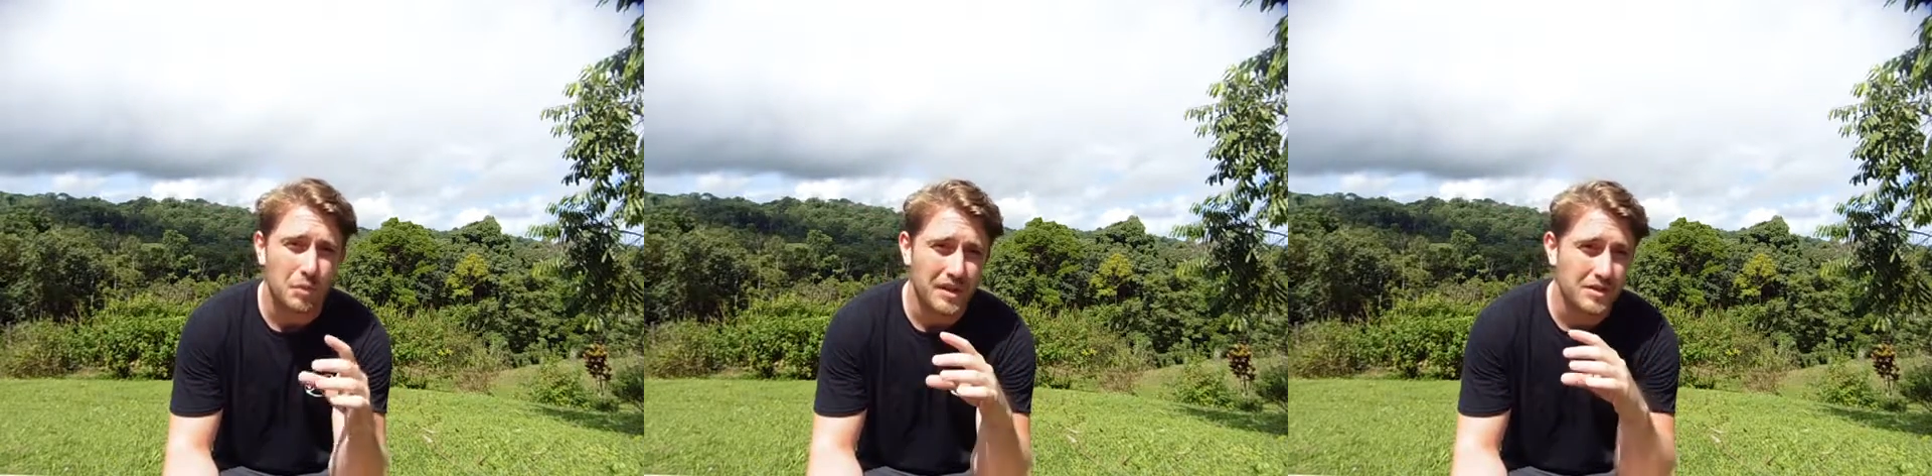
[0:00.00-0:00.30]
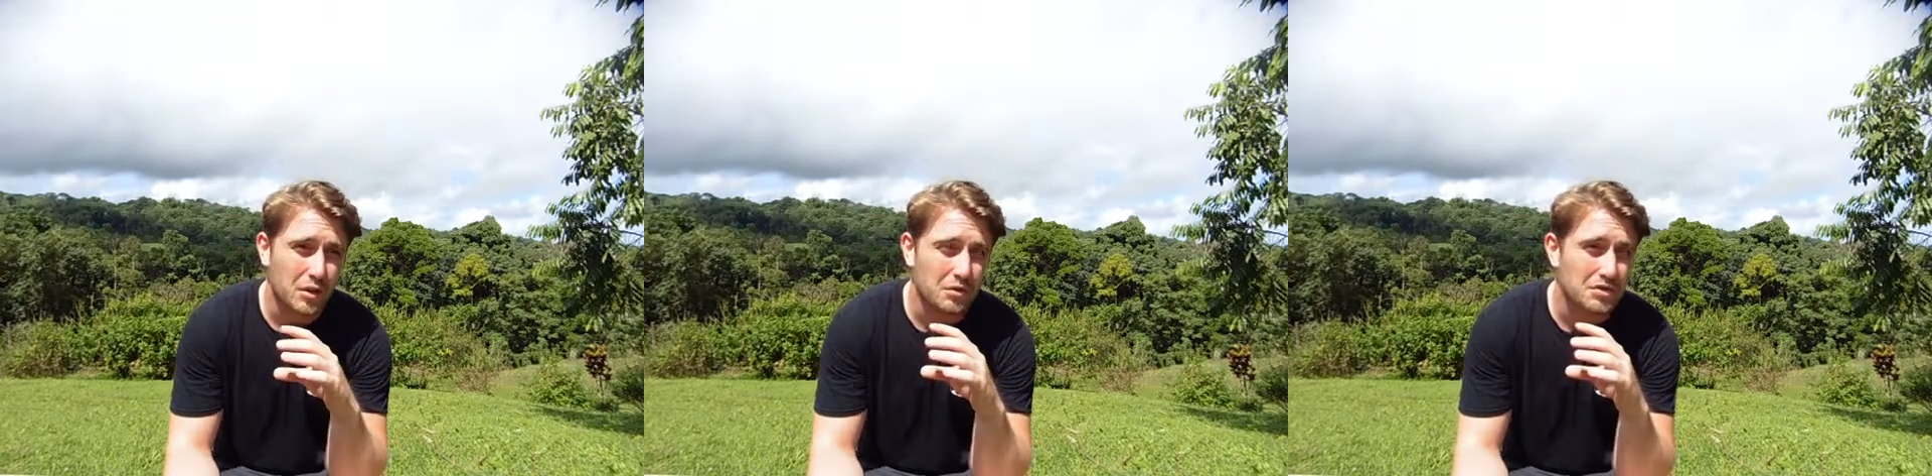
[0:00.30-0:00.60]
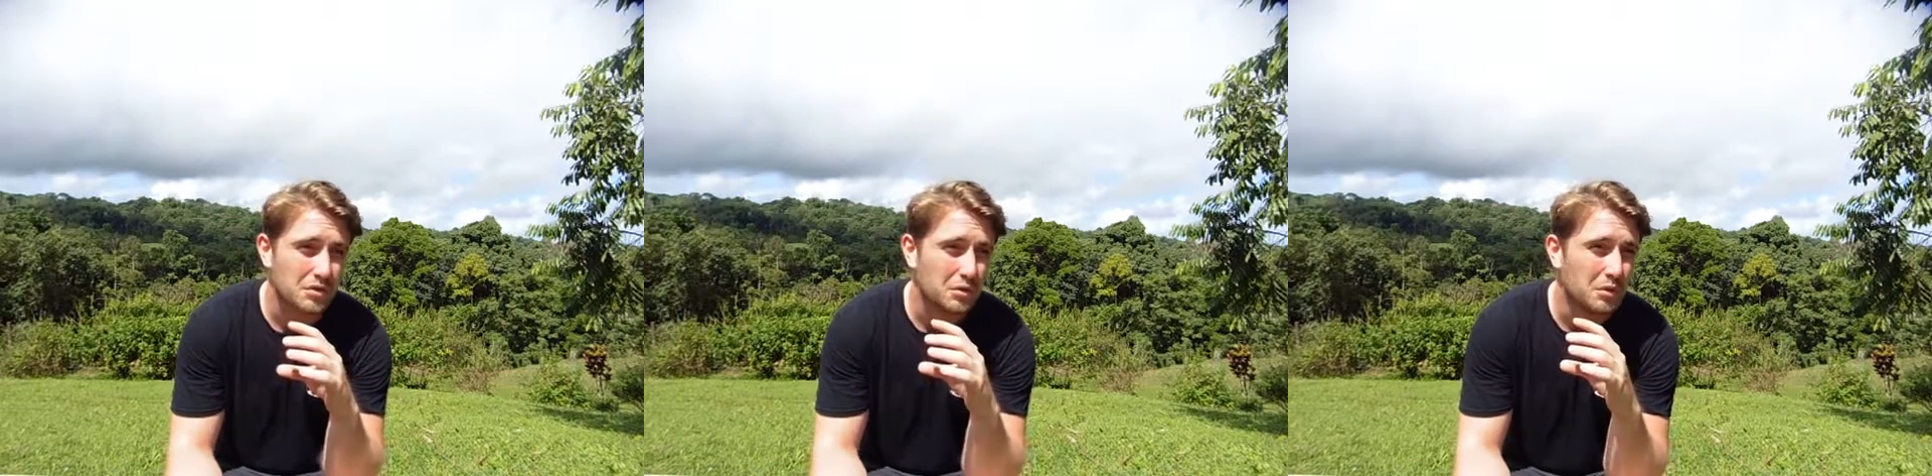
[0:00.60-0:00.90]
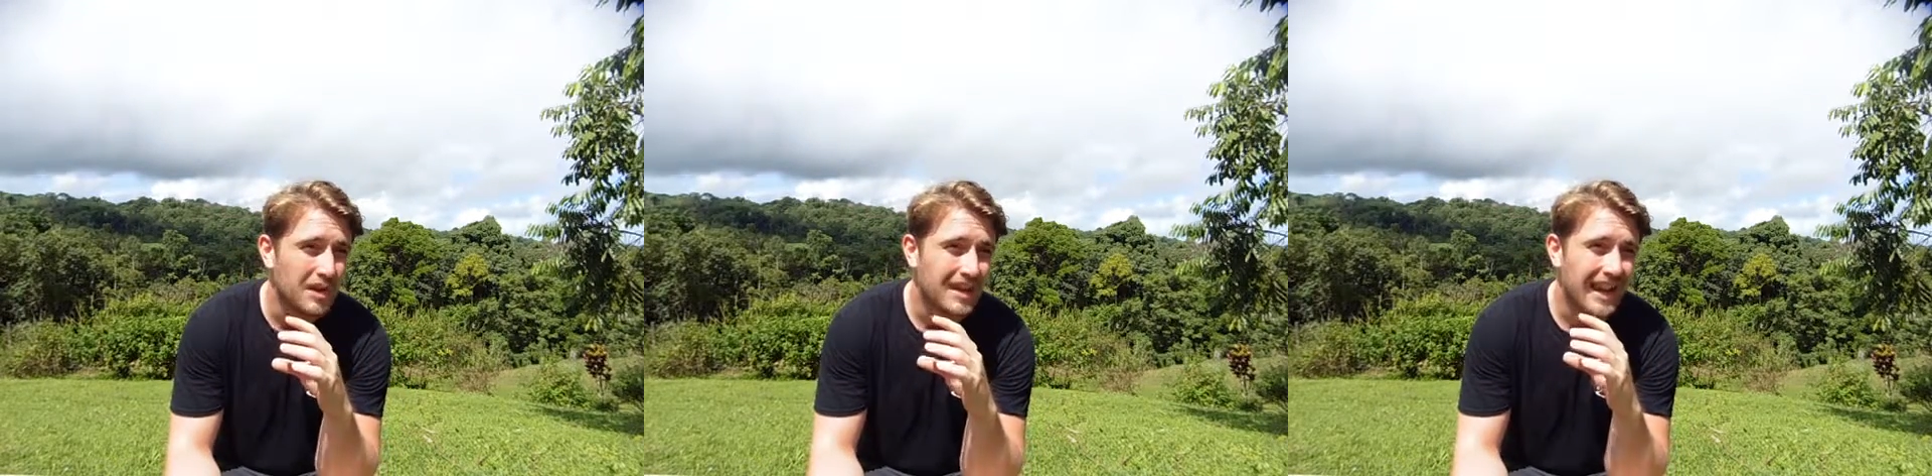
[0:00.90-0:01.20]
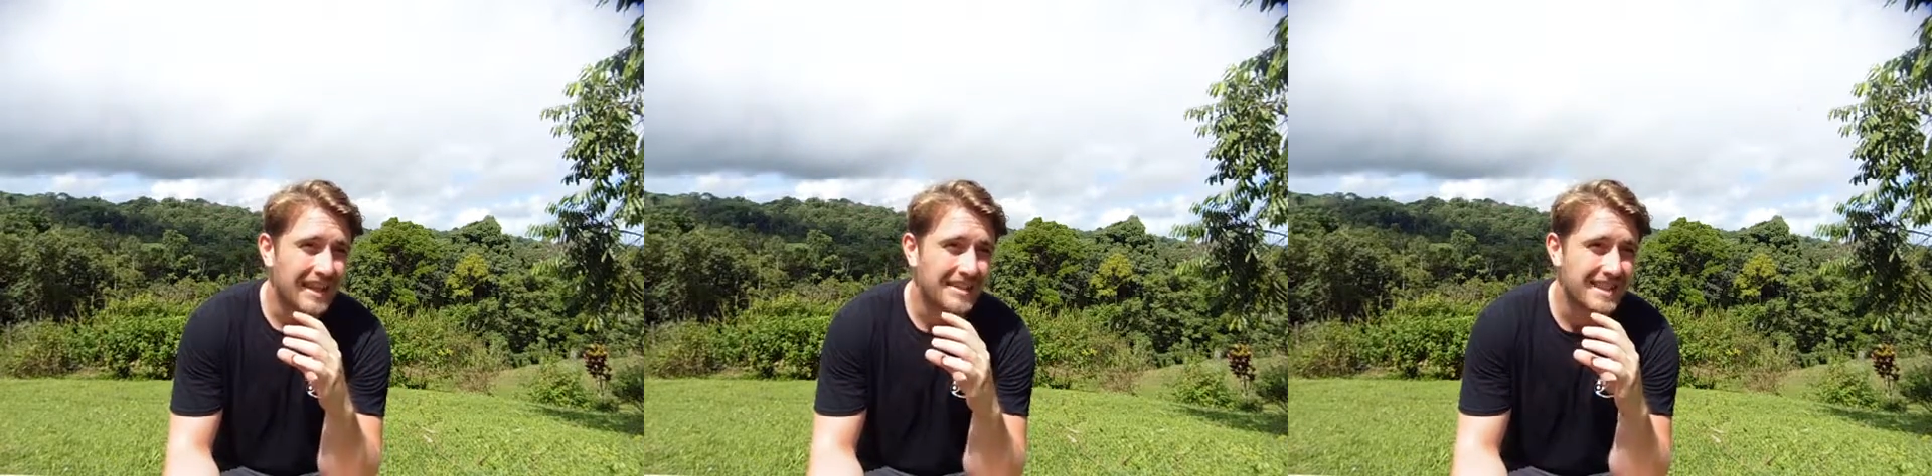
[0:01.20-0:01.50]
but it's also
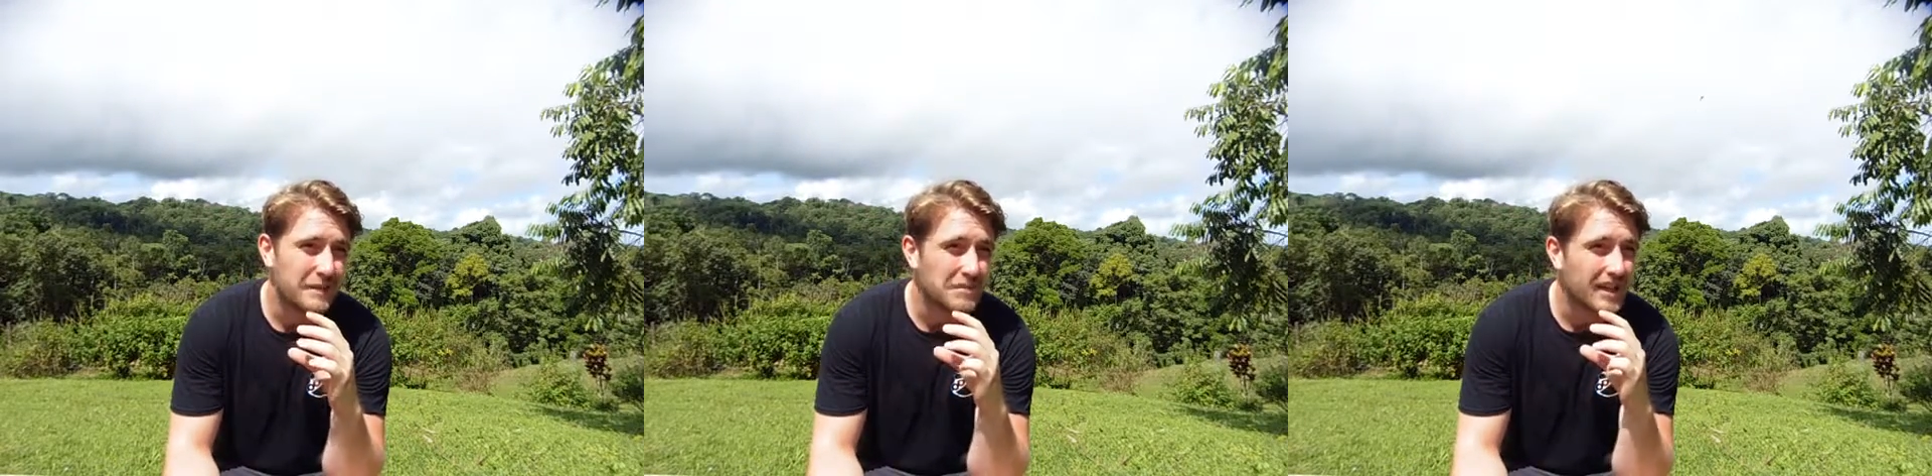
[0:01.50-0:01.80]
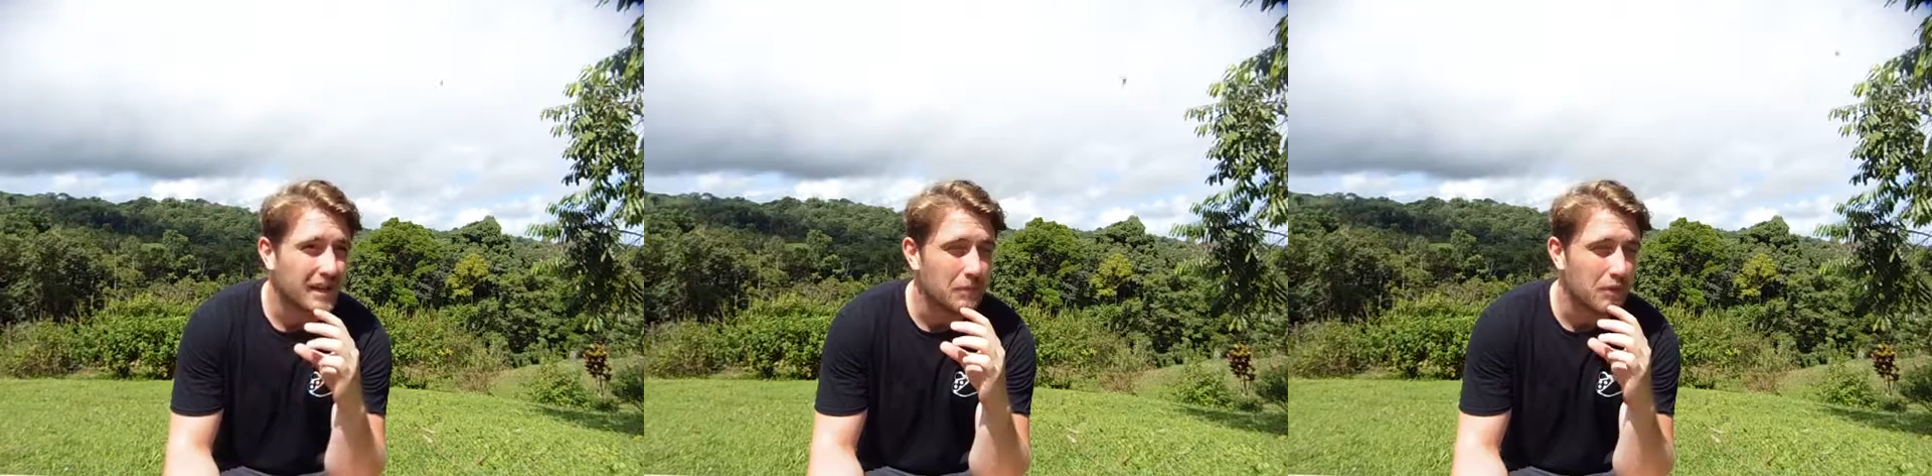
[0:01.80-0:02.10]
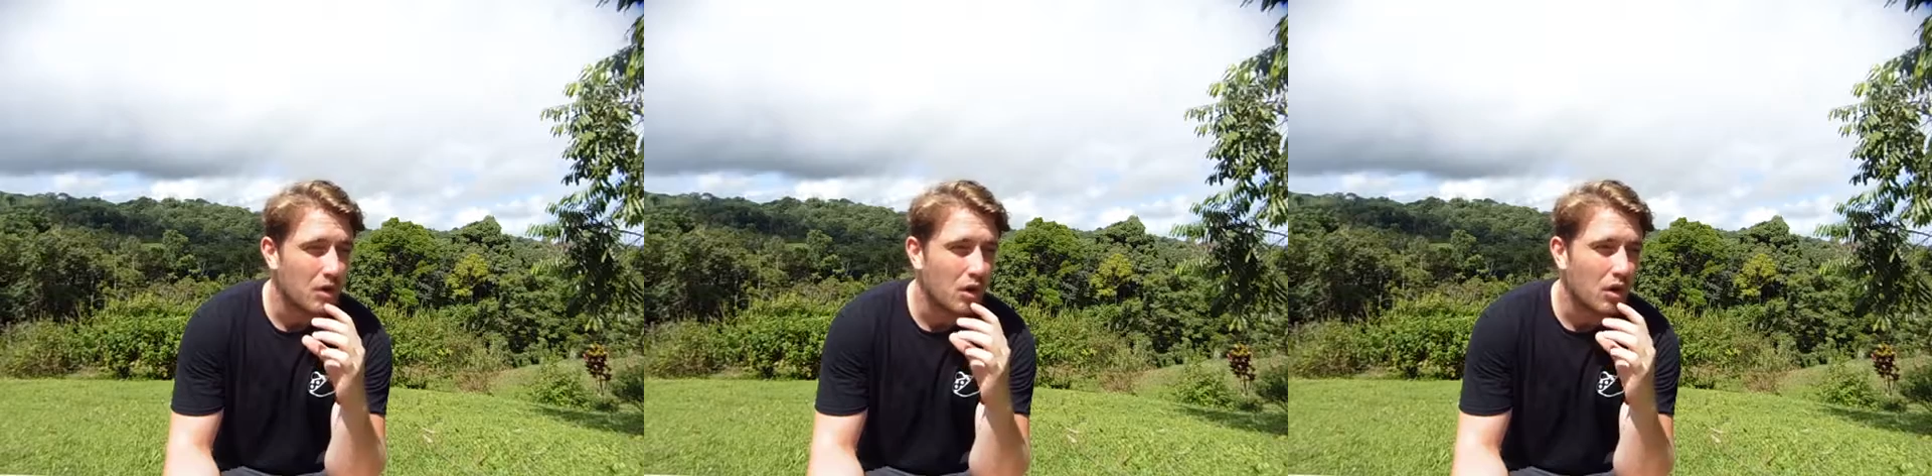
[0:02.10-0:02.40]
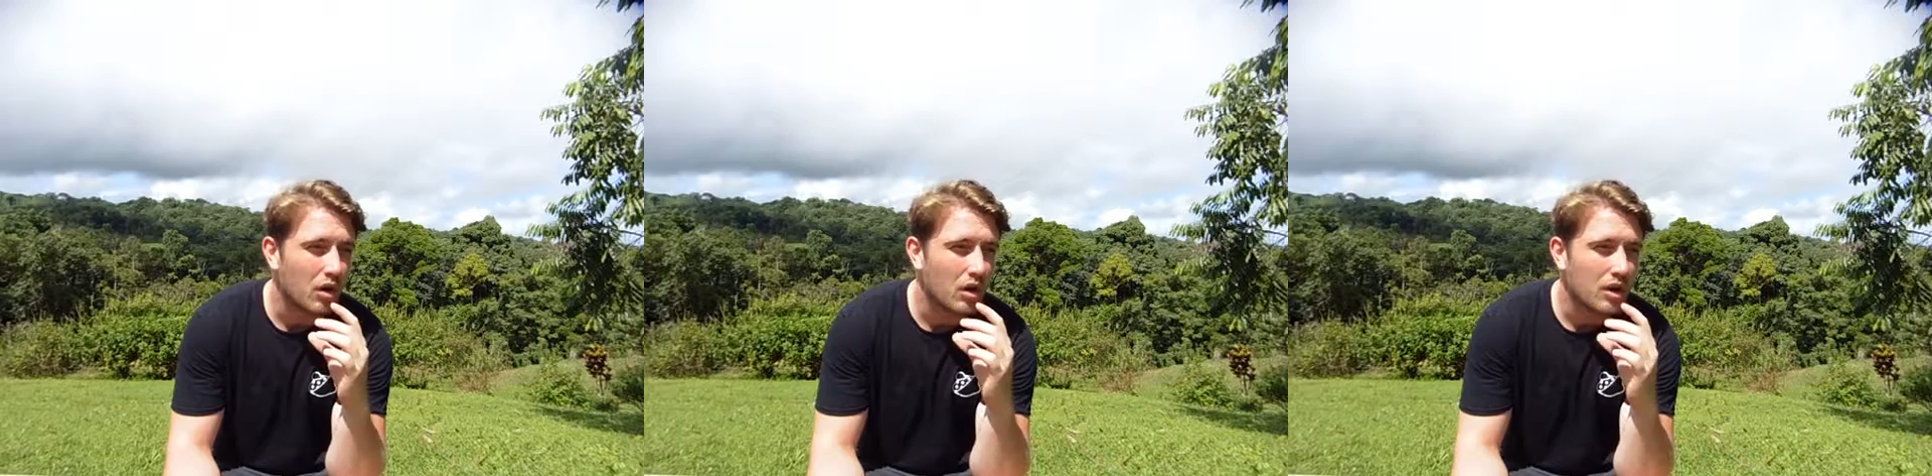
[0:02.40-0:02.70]
at the same time not